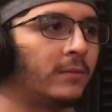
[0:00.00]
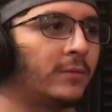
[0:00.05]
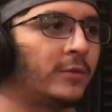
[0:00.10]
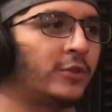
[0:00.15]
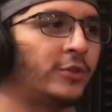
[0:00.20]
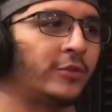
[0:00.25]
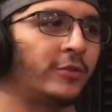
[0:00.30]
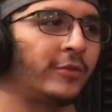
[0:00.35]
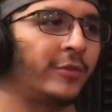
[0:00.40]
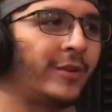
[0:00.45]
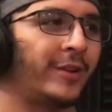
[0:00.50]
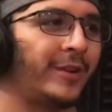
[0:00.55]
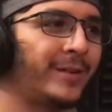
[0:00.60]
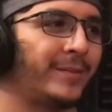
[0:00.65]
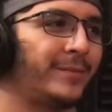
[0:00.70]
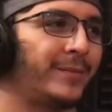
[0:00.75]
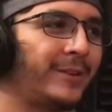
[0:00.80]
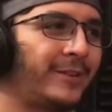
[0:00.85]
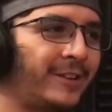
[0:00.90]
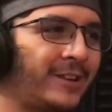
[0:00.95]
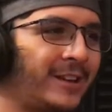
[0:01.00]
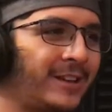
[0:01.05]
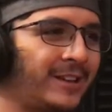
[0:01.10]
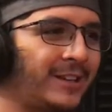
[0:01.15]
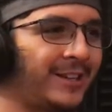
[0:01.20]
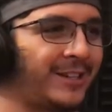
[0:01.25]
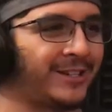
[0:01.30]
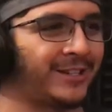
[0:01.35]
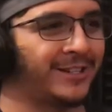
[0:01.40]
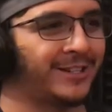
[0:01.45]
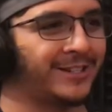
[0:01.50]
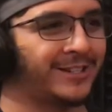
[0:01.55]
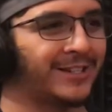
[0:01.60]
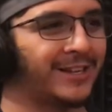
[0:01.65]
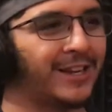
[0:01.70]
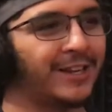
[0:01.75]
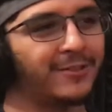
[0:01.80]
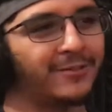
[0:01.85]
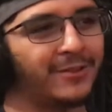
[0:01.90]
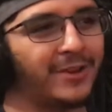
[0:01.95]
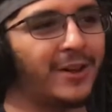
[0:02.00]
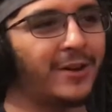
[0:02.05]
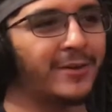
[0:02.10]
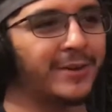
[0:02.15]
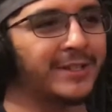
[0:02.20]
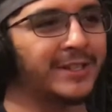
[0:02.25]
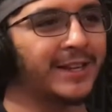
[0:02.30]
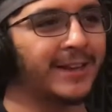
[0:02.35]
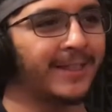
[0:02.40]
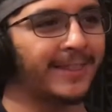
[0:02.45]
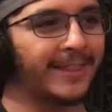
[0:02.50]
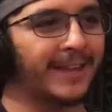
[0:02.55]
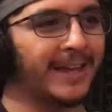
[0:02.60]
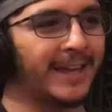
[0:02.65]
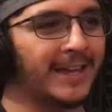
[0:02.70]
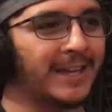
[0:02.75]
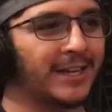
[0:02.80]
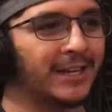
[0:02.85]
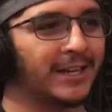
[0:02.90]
trim your eyelashes. I don't know. Is that a thing?